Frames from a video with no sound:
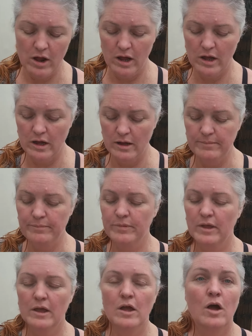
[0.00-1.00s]
um,
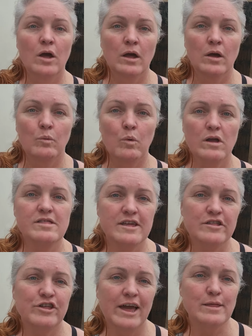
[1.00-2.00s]
what I
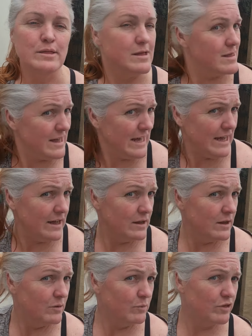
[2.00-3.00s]
did yesterday,
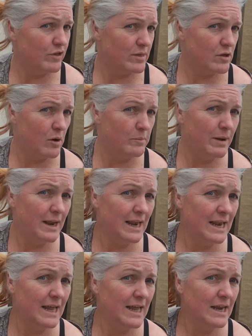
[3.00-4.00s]
which has
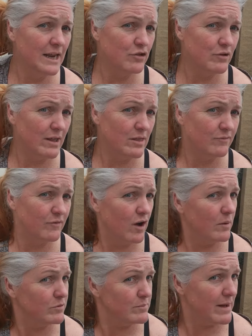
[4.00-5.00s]
completely
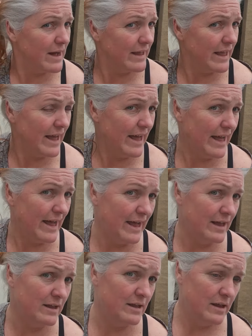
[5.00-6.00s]
transformed my
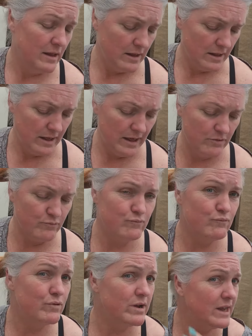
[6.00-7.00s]
hair, it
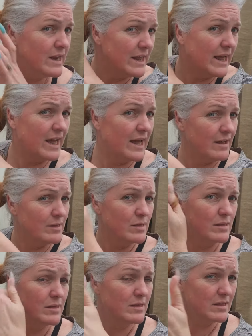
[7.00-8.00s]
really
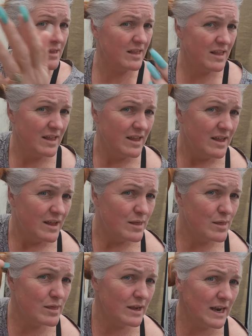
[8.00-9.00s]
has.
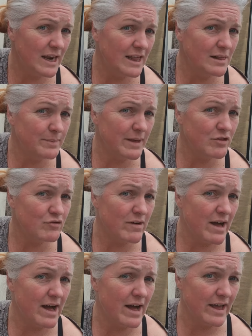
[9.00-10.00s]
Still a little bit
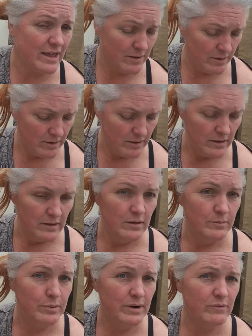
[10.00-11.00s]
dry,
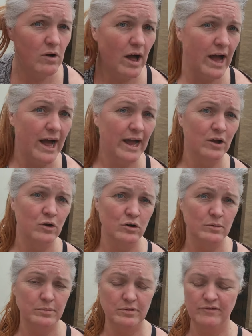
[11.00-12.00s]
but I've got high
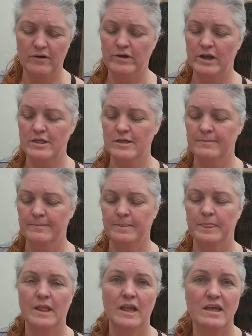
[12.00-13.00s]
hopes for it,
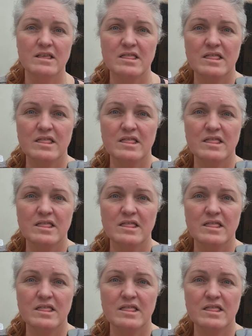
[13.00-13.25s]
is